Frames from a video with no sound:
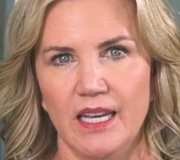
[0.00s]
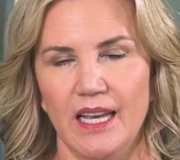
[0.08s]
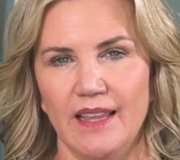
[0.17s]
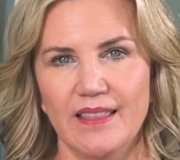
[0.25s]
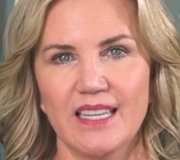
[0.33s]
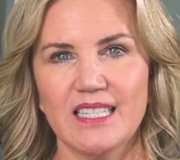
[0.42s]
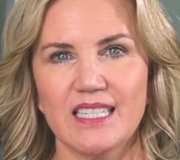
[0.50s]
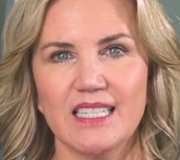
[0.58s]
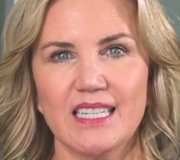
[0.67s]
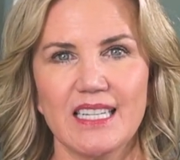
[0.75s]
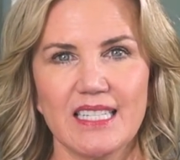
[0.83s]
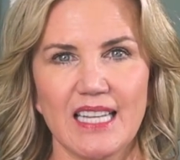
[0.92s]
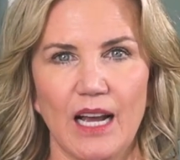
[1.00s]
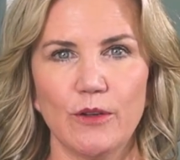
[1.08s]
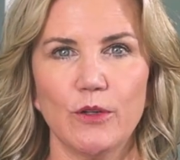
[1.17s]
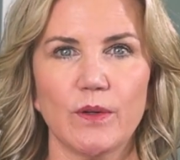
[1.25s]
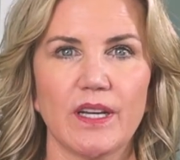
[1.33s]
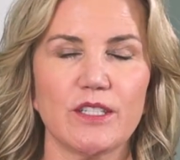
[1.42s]
And this is how
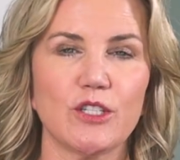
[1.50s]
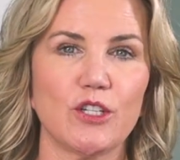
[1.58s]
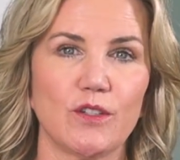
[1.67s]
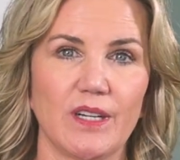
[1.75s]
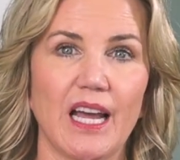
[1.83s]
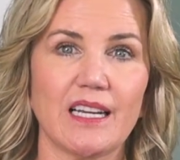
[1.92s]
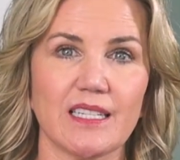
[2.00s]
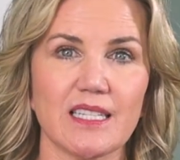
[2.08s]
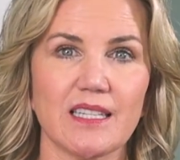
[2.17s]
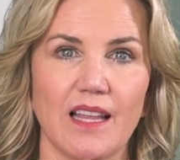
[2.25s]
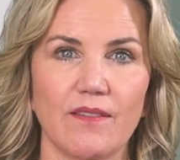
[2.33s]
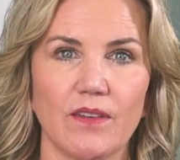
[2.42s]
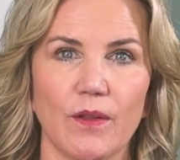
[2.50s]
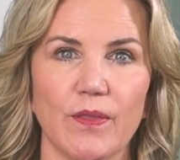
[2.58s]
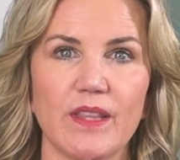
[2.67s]
you get to your next level.